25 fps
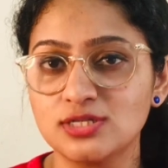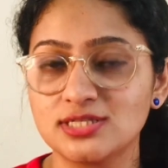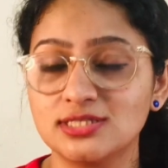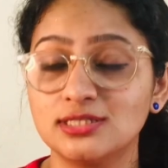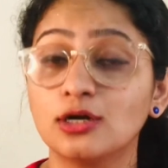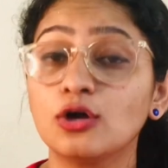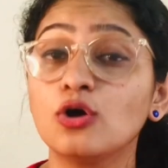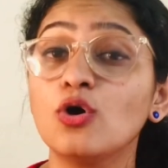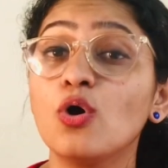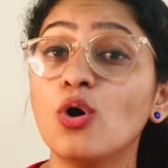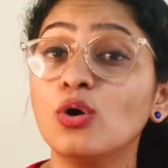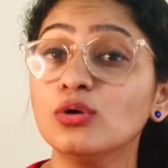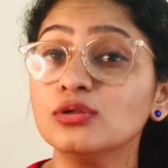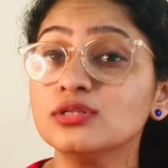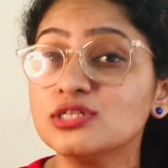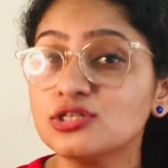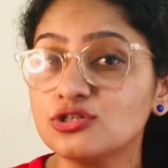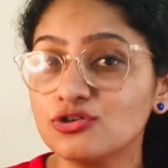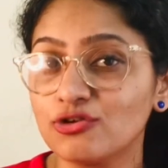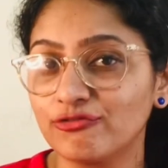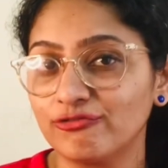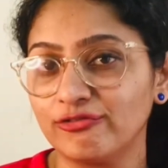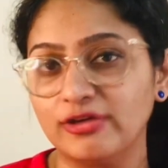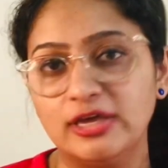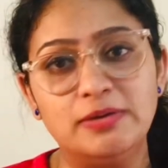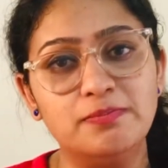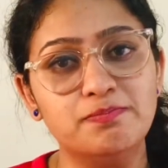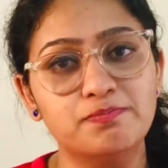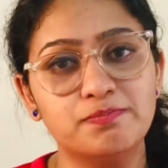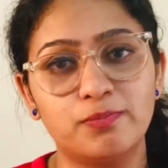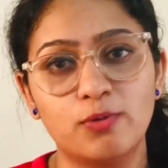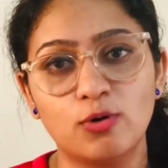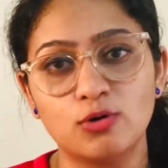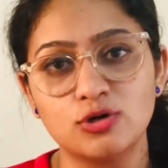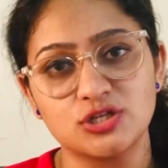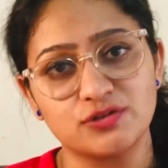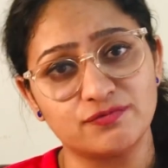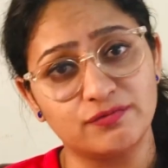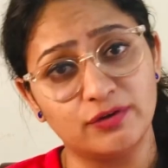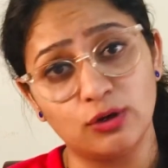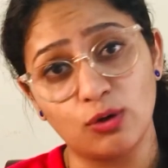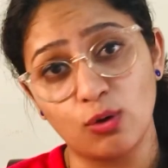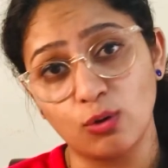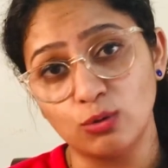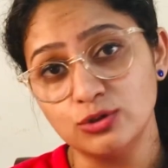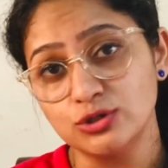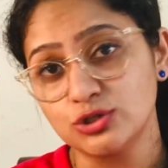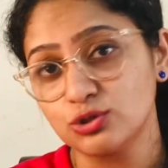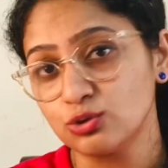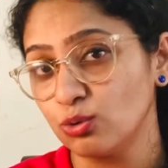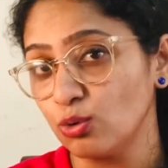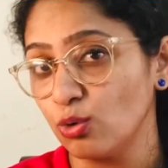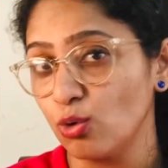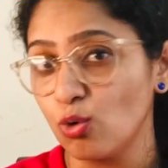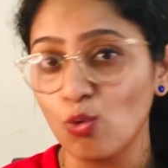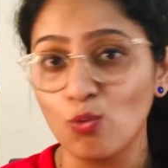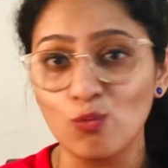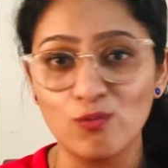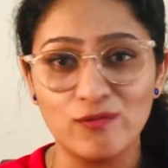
the cost of imports will also go